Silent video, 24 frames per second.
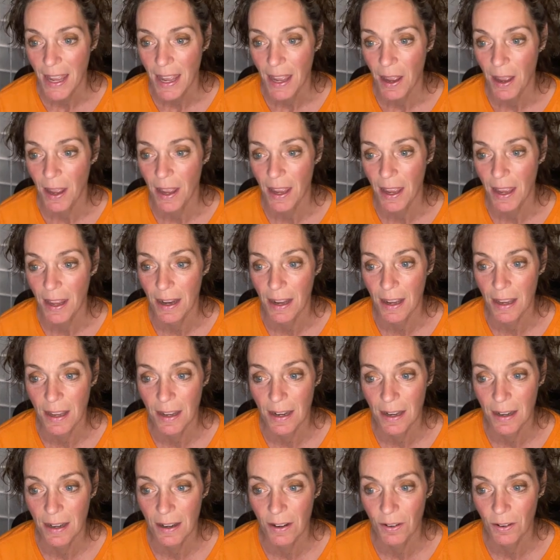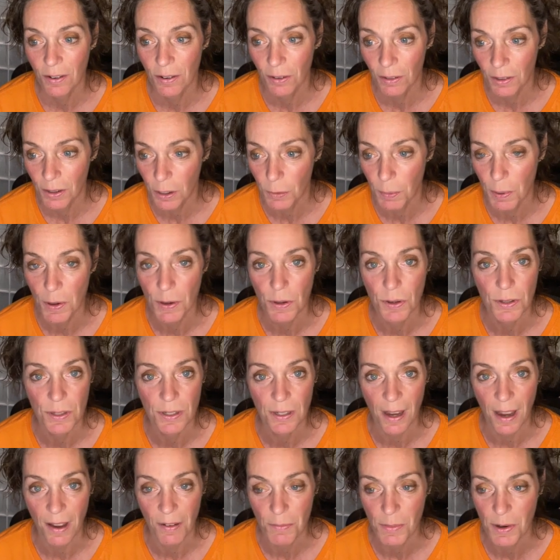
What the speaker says: And in earlier posts, I have